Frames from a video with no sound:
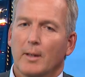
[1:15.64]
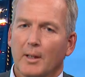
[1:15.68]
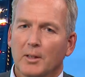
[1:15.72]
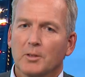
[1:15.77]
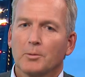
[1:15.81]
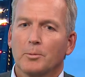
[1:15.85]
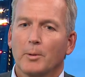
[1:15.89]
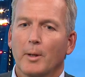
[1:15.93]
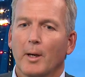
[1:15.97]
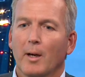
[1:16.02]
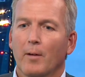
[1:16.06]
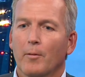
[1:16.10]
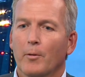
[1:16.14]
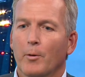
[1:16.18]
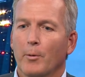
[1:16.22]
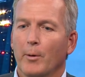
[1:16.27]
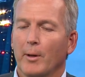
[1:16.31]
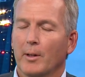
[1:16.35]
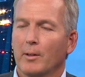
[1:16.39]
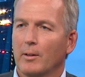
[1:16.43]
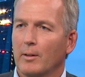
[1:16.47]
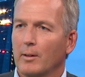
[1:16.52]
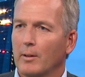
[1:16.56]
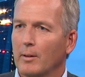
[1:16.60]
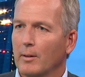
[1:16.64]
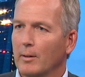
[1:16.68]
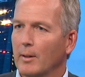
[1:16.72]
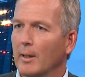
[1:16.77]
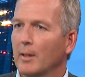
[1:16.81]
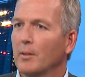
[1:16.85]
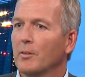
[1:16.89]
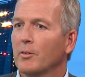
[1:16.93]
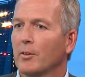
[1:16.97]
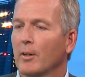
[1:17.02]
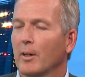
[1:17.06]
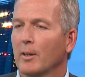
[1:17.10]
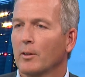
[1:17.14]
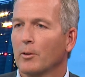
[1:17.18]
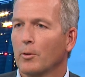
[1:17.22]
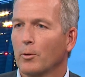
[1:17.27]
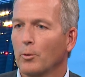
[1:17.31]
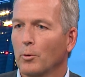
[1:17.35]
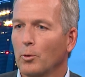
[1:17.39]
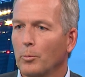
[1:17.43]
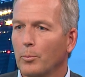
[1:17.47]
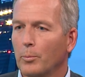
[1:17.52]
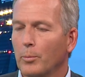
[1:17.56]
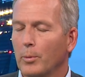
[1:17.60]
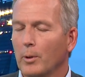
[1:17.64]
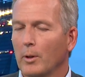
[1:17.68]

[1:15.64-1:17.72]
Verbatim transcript: Yes, we have created the Insight Group.